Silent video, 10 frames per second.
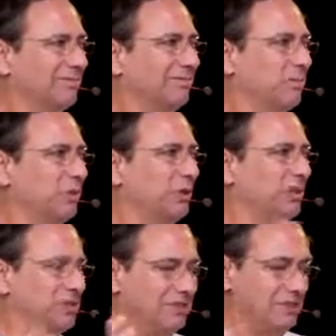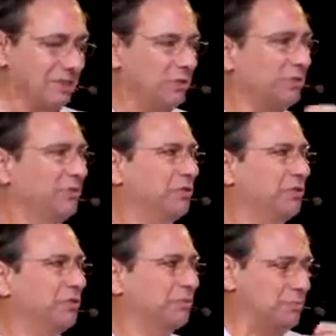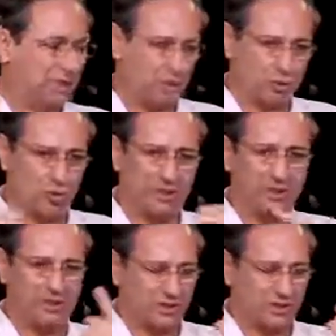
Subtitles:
We did a code review, making sure that it's